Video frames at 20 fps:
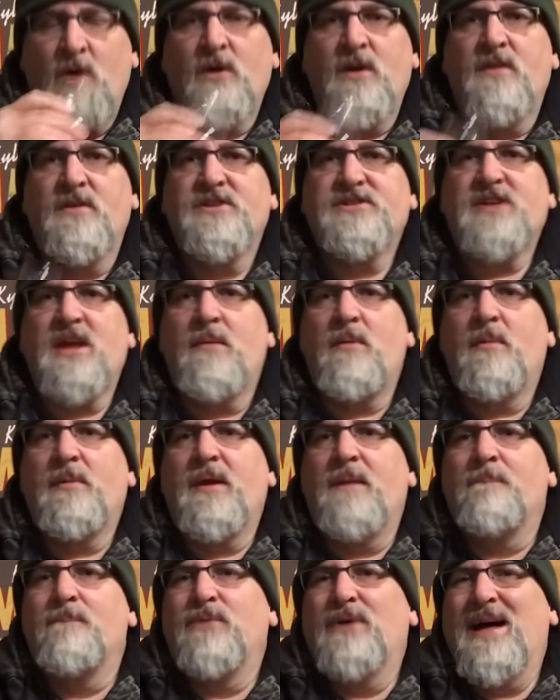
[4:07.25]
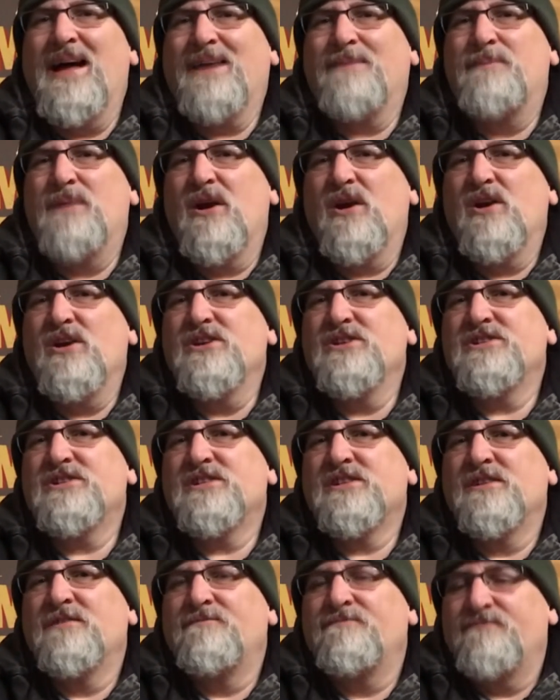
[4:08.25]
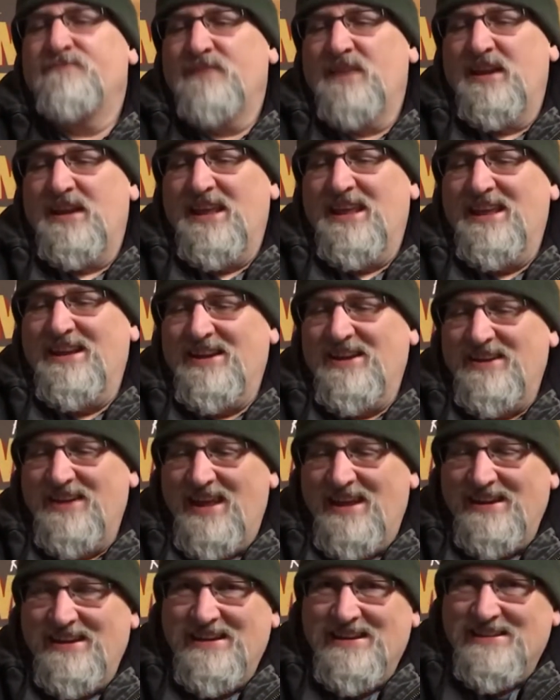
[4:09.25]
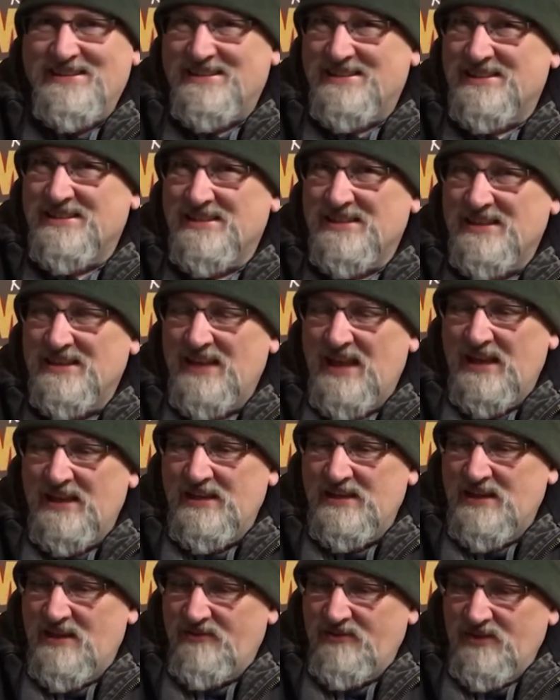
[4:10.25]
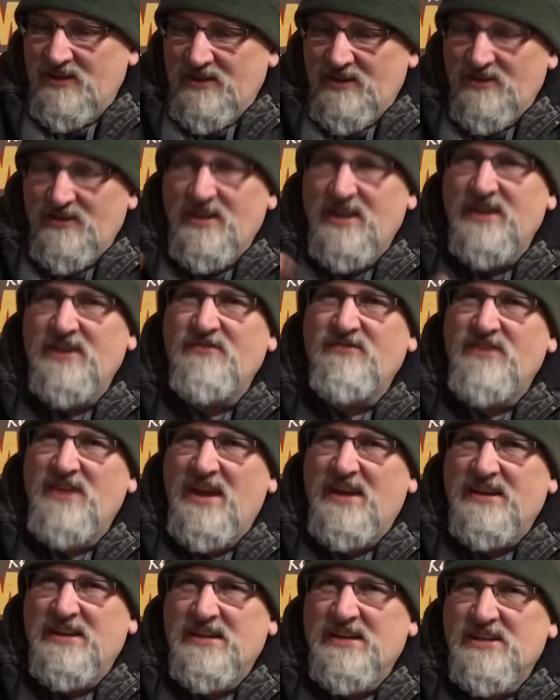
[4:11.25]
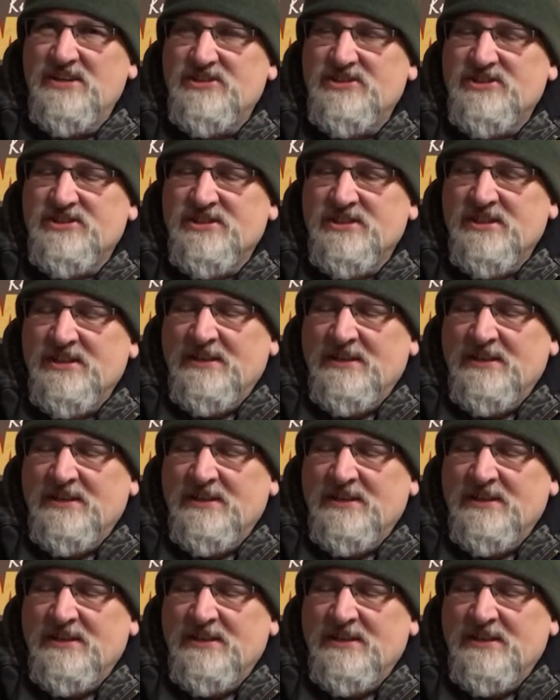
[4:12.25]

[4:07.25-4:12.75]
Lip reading: Okay, this time I'm getting blackberries and a hint of nuttiness on it. Definitely a little hint of nuttiness.